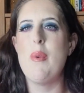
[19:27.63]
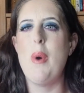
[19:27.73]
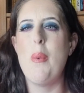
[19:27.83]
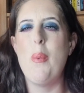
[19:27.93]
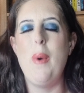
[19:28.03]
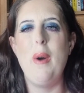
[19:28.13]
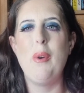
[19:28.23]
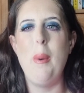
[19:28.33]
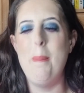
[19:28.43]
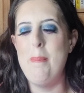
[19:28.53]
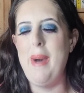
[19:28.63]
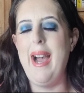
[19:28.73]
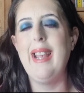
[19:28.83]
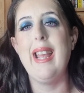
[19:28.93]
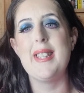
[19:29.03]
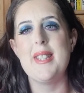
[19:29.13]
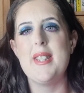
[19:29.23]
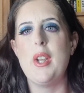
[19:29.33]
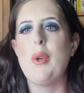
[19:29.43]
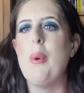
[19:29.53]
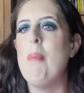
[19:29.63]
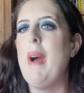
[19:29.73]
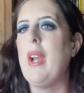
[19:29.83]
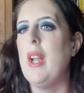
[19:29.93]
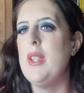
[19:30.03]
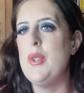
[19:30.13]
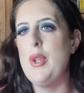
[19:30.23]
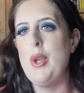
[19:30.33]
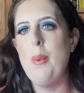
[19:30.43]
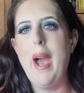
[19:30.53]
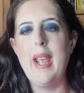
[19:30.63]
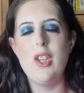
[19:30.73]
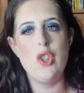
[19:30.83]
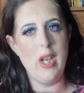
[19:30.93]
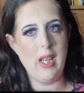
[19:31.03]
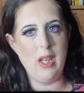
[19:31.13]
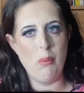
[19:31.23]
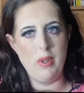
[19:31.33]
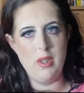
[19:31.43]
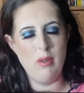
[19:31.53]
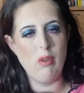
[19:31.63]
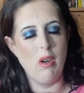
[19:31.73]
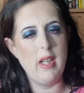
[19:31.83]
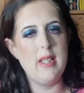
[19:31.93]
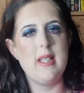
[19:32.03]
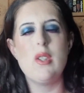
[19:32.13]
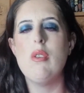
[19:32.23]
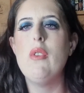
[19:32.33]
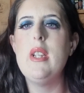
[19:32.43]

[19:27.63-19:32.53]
Everyone, welcome back. As I said, I'd come back and do a check-in with you guys.